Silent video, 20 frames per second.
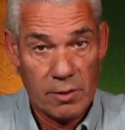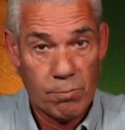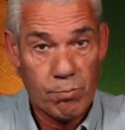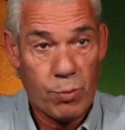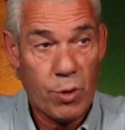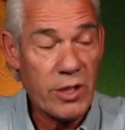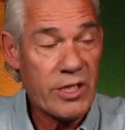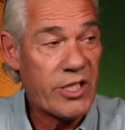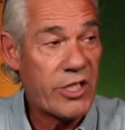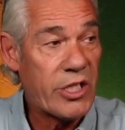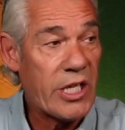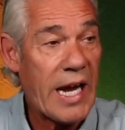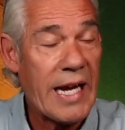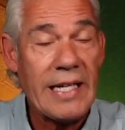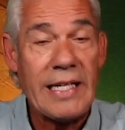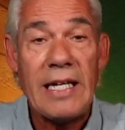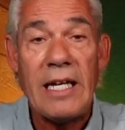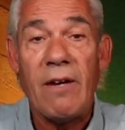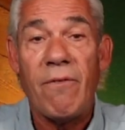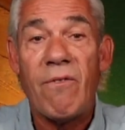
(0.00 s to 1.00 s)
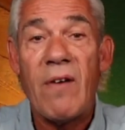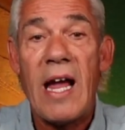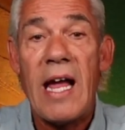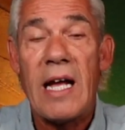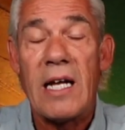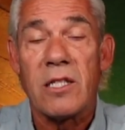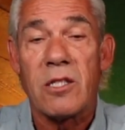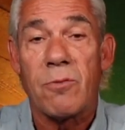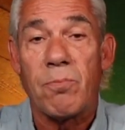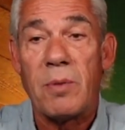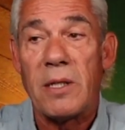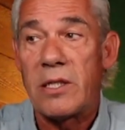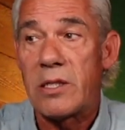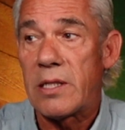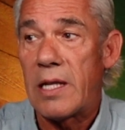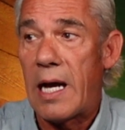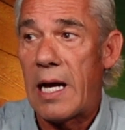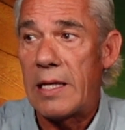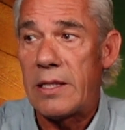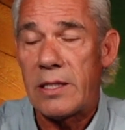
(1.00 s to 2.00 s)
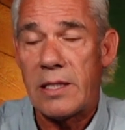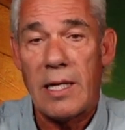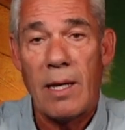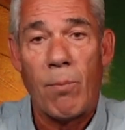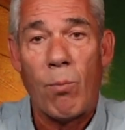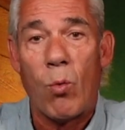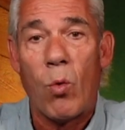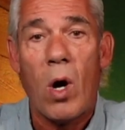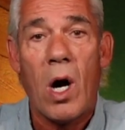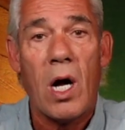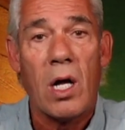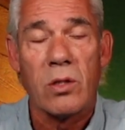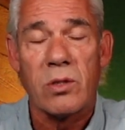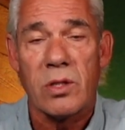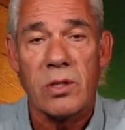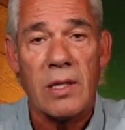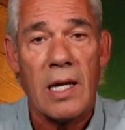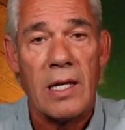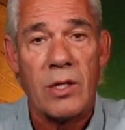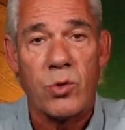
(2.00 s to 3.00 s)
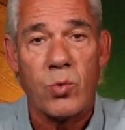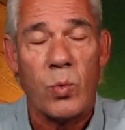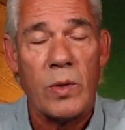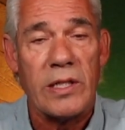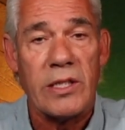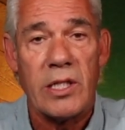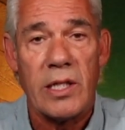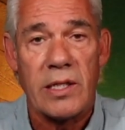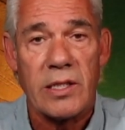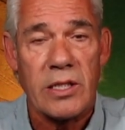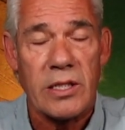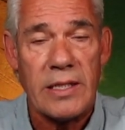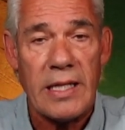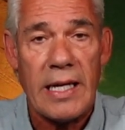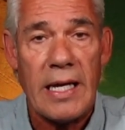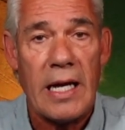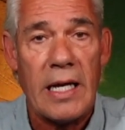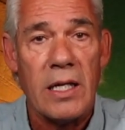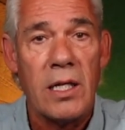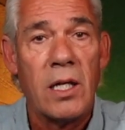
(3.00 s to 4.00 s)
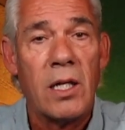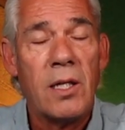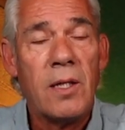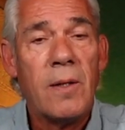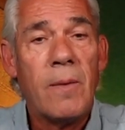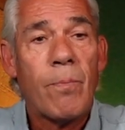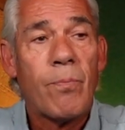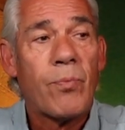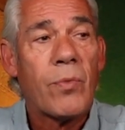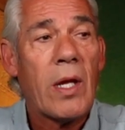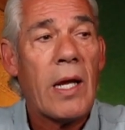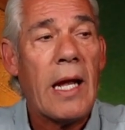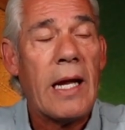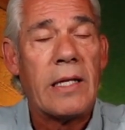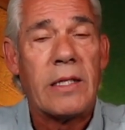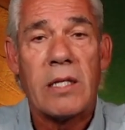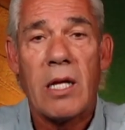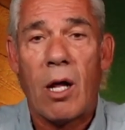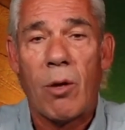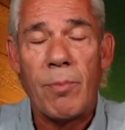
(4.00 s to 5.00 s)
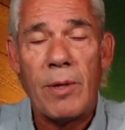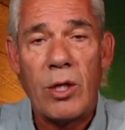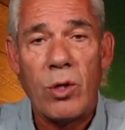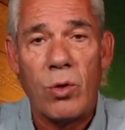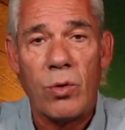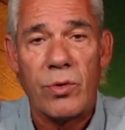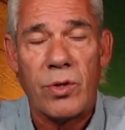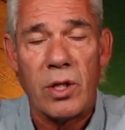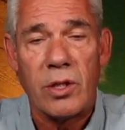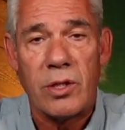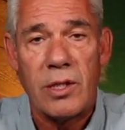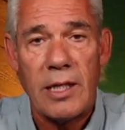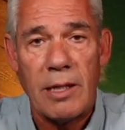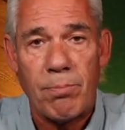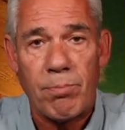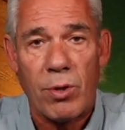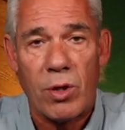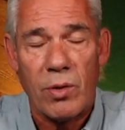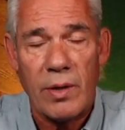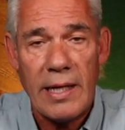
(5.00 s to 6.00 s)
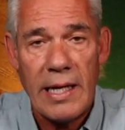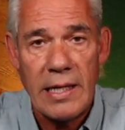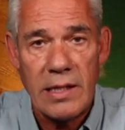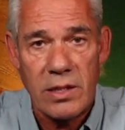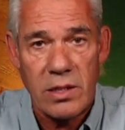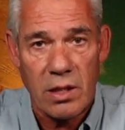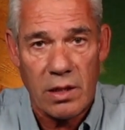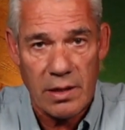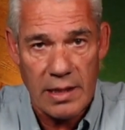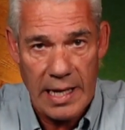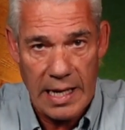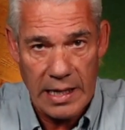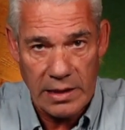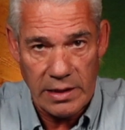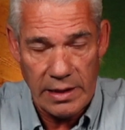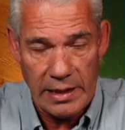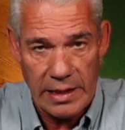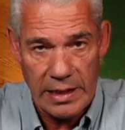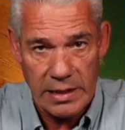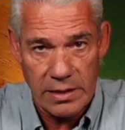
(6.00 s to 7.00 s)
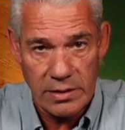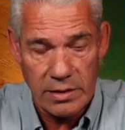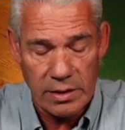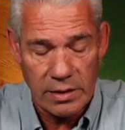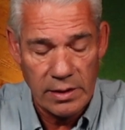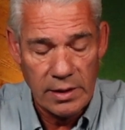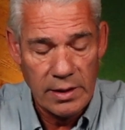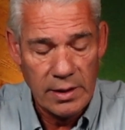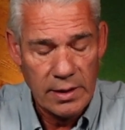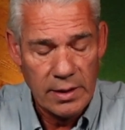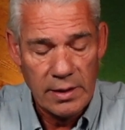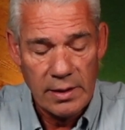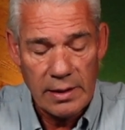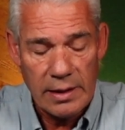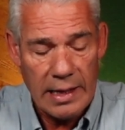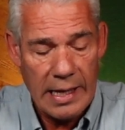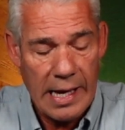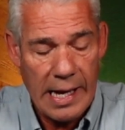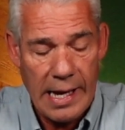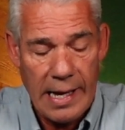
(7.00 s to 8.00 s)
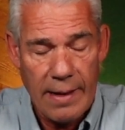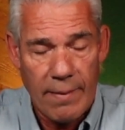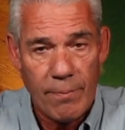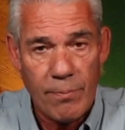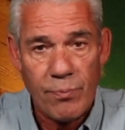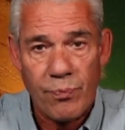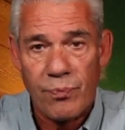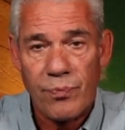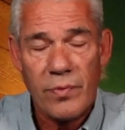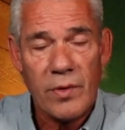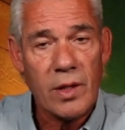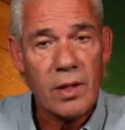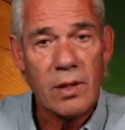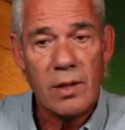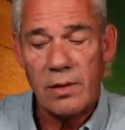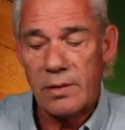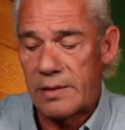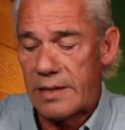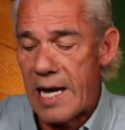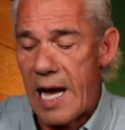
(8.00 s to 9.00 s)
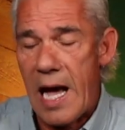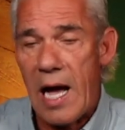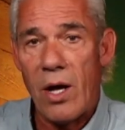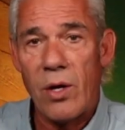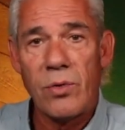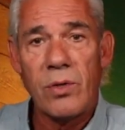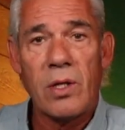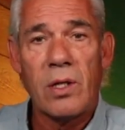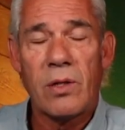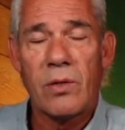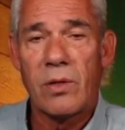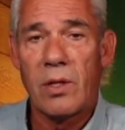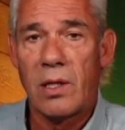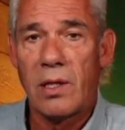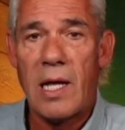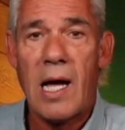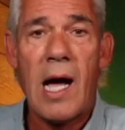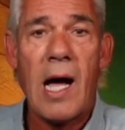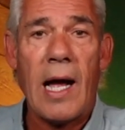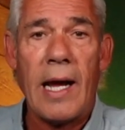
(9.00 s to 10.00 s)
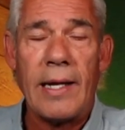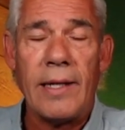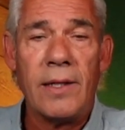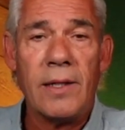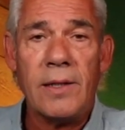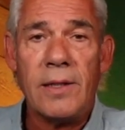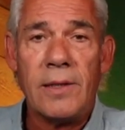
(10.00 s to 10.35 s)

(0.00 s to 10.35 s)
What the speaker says: Put J.D. Vance beside Tim Walz, as we just did, and tell me who the deeper intellect is. Down the line.